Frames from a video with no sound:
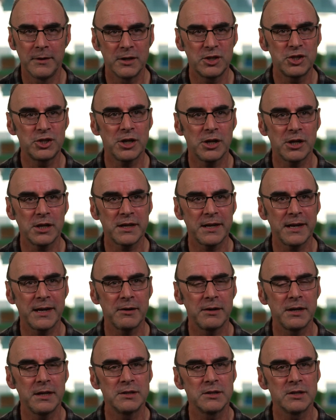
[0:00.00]
The Shire
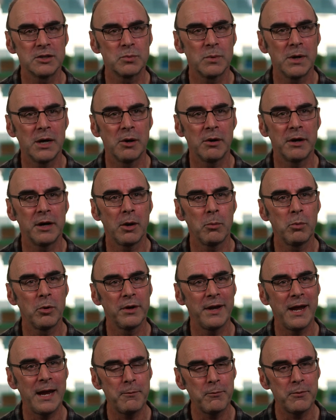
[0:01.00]
counties as well, and I
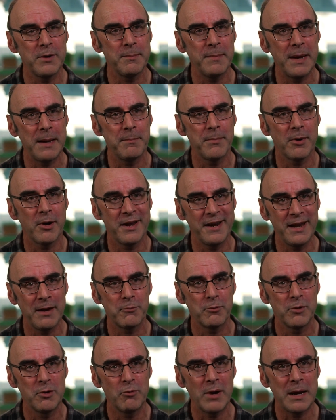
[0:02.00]
want every member and
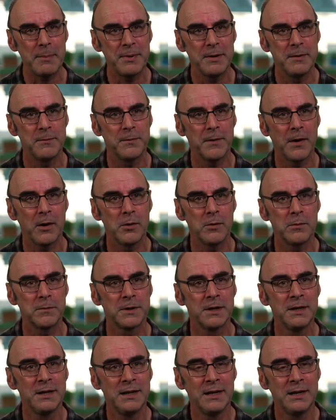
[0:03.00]
every rep involved.